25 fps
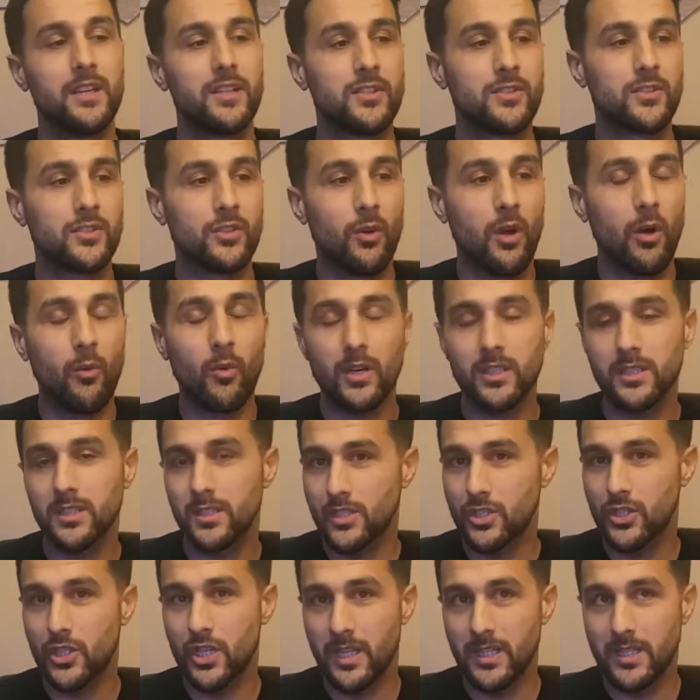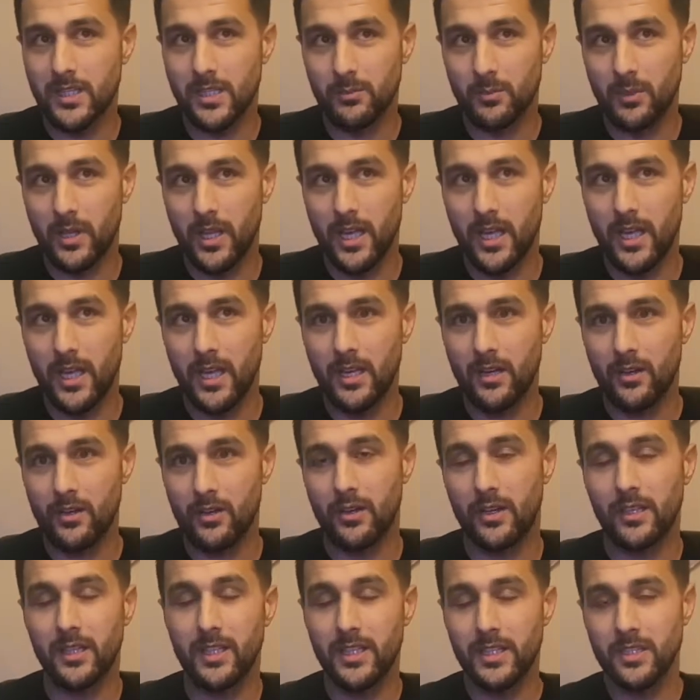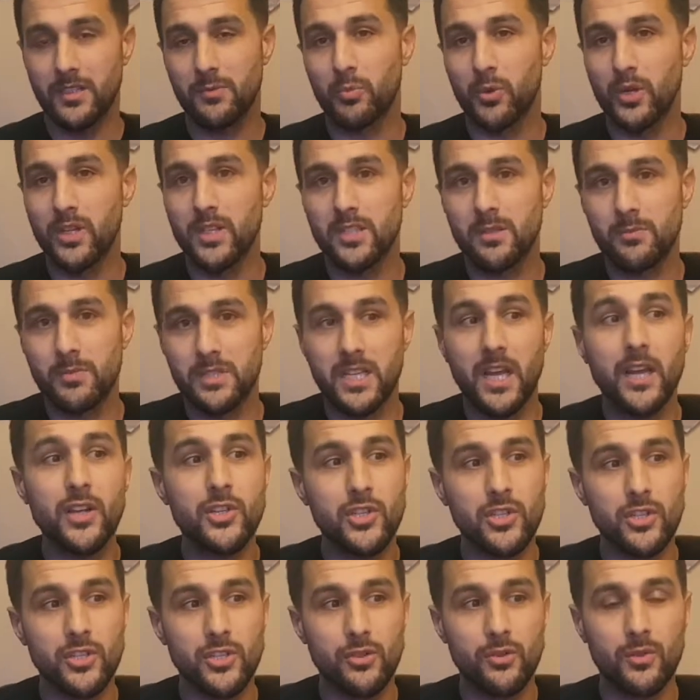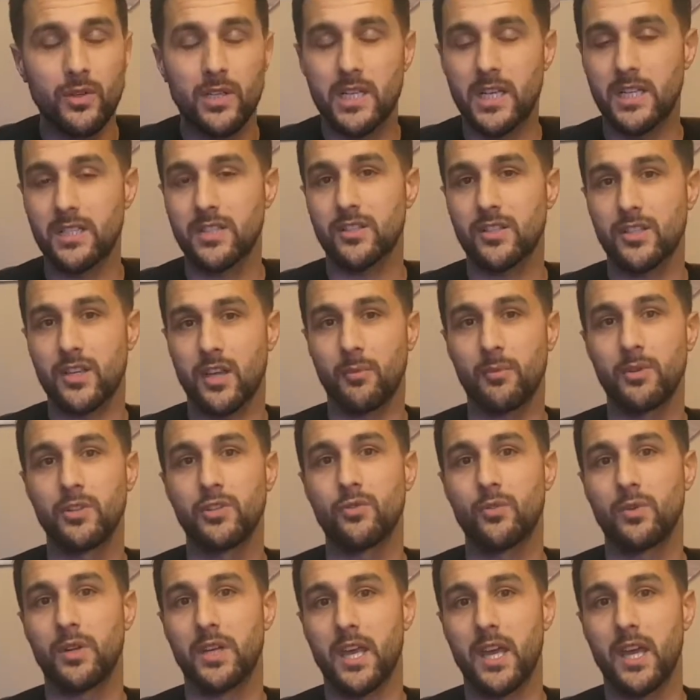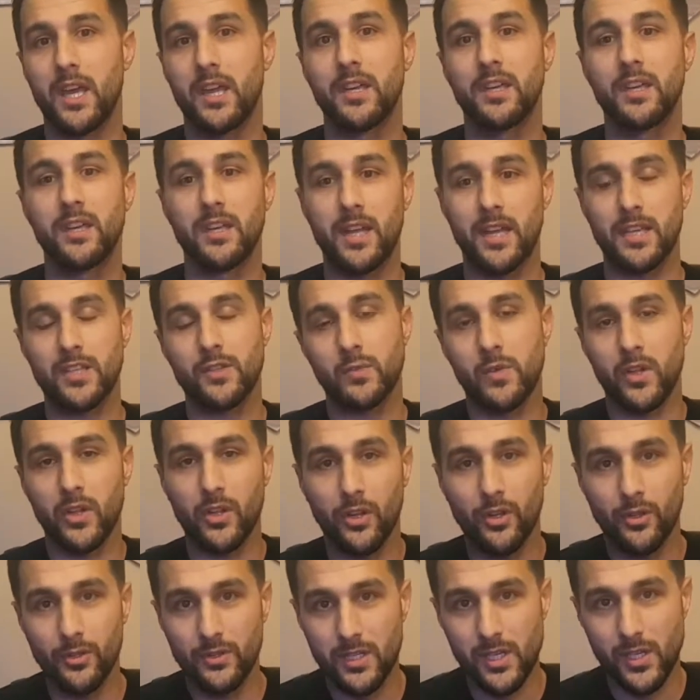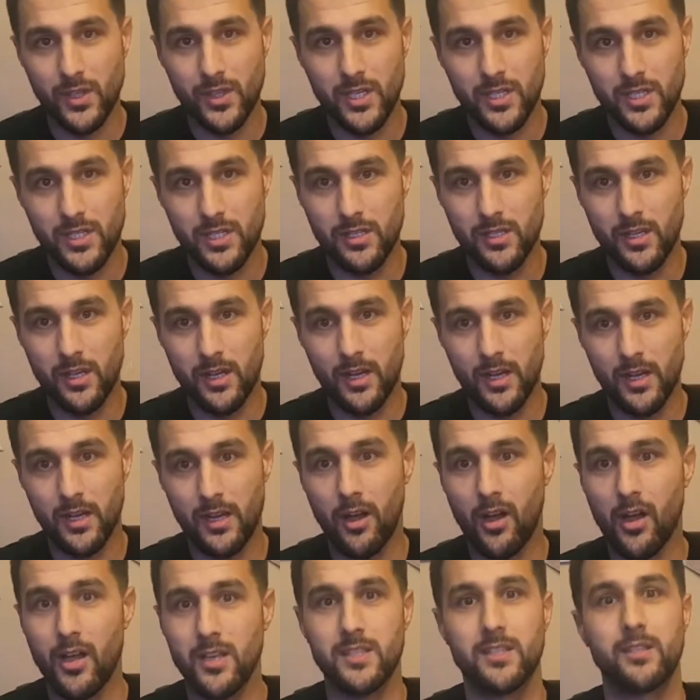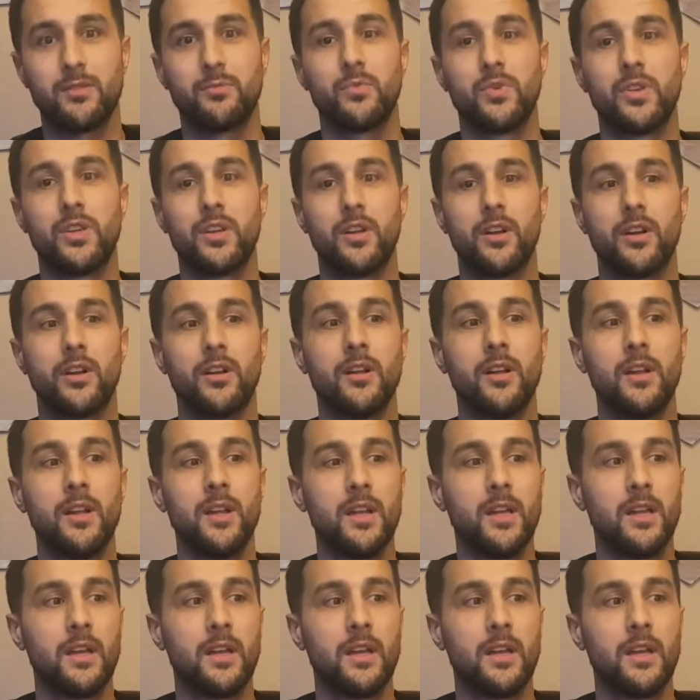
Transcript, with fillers: So I wanted to shed some light, or at least bring some attention to it as it's coming to an end and as we close out this uh, awesome year.